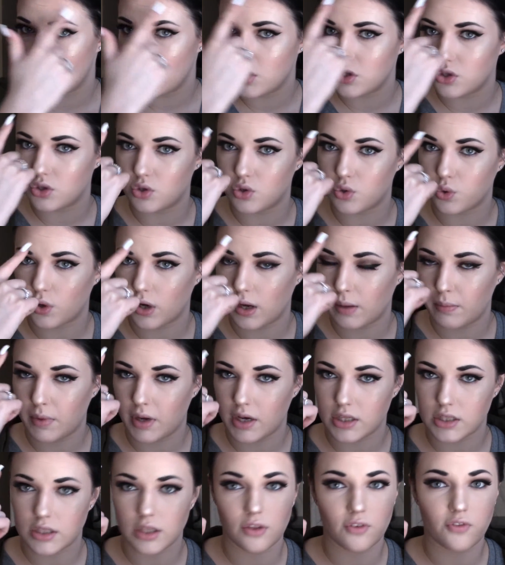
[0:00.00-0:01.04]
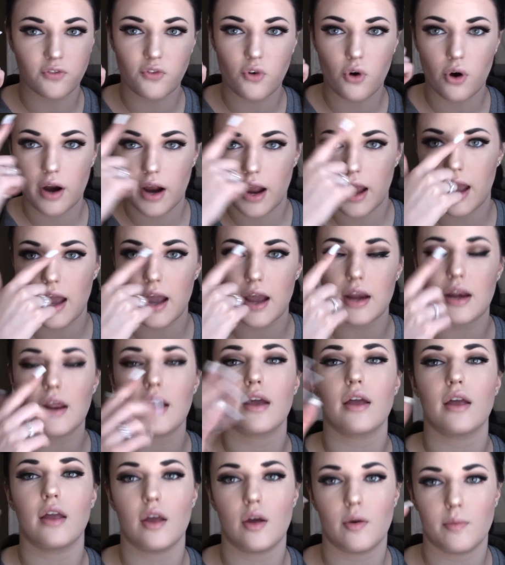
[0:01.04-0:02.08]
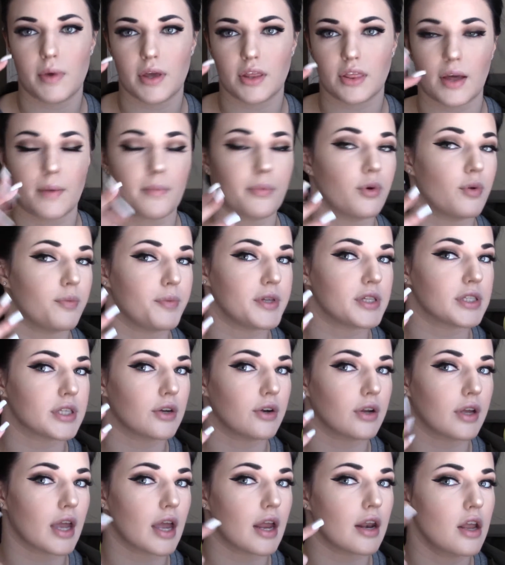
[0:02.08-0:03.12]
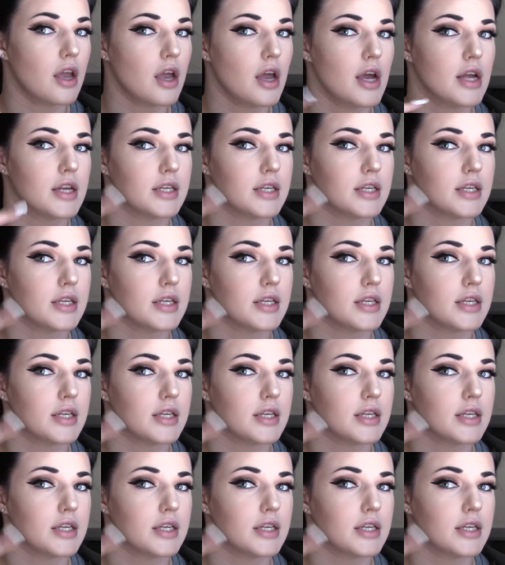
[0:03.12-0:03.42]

So 20 minutes in the forehead, it'll make that booping sound again.